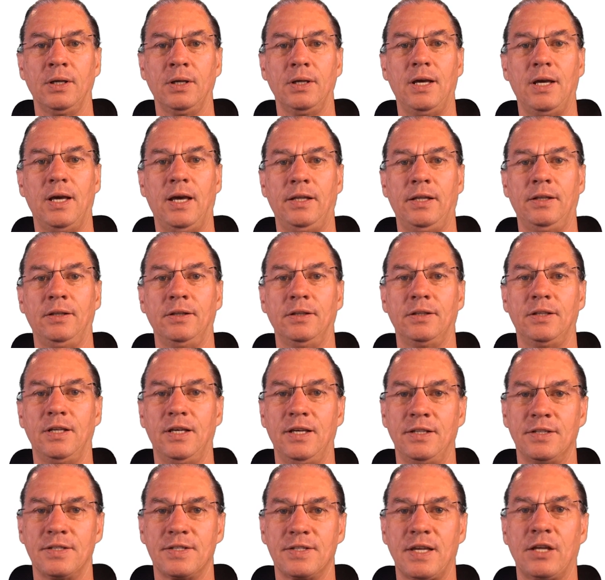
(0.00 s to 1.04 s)
And
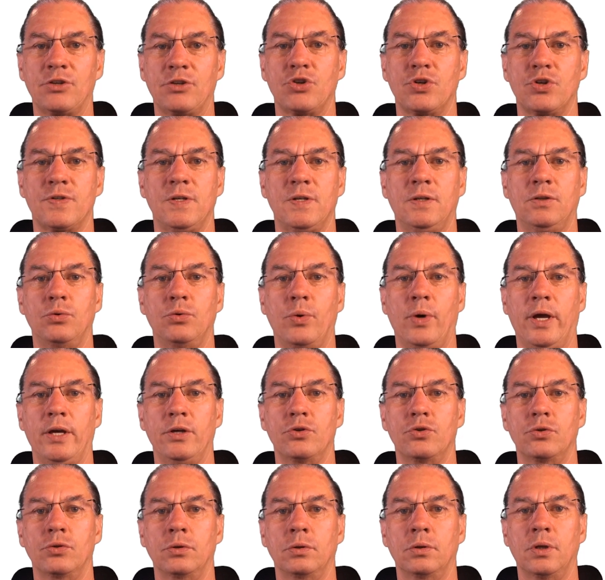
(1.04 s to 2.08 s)
in such a
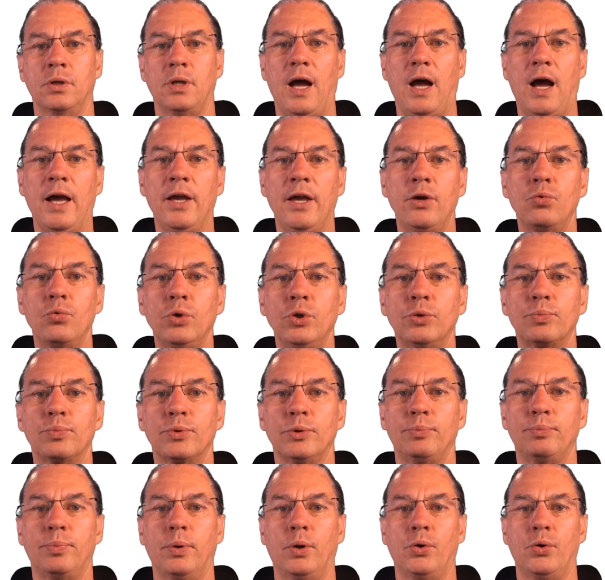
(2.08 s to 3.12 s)
situation, I would
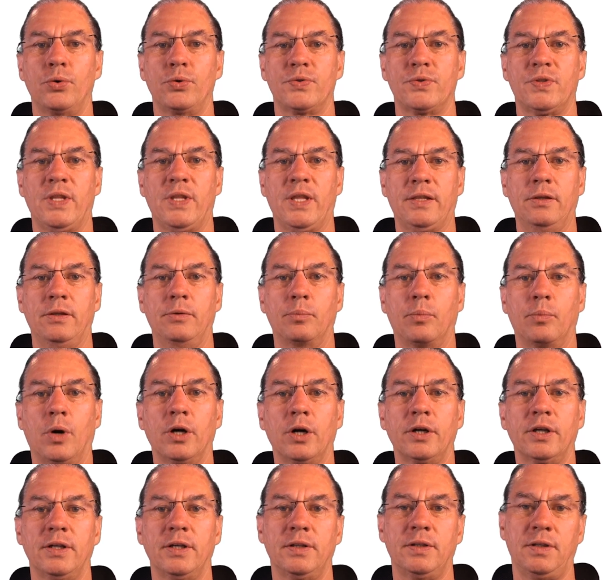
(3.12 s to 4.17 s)
propose that the
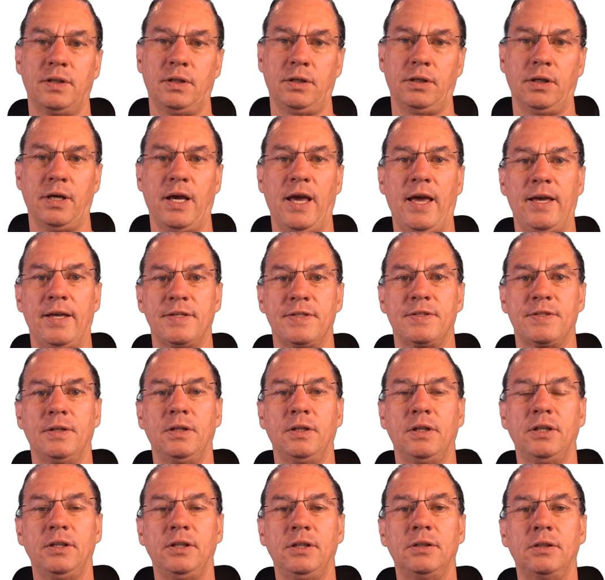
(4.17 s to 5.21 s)
marketing has the
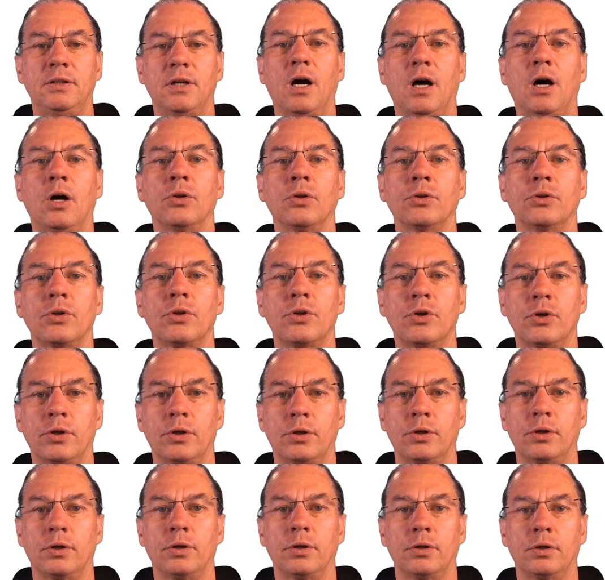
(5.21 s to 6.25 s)
lead on
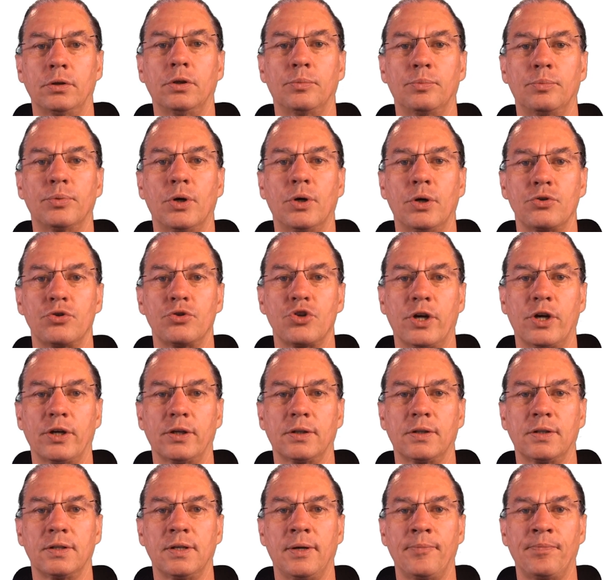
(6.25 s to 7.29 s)
the
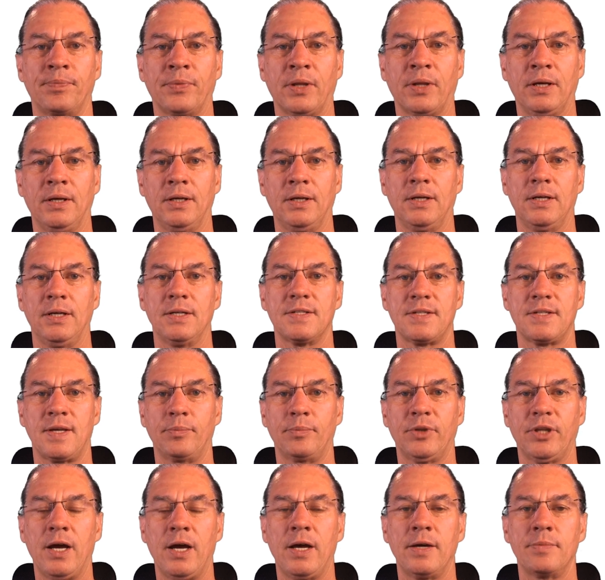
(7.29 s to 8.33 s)
project.
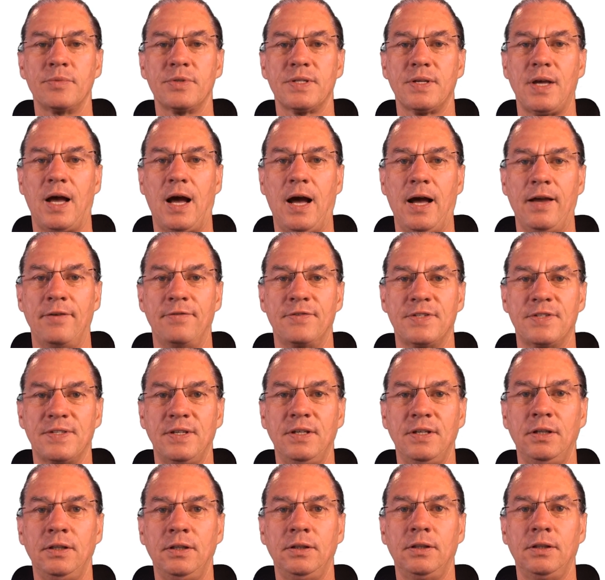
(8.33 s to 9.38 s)
Sometimes I've
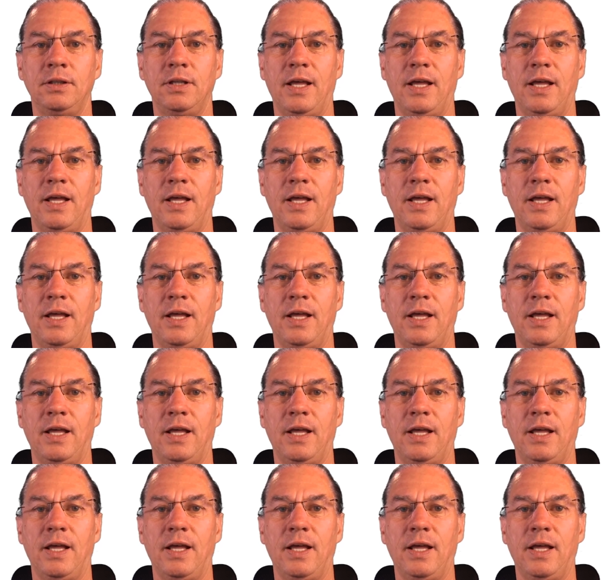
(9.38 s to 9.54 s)
seen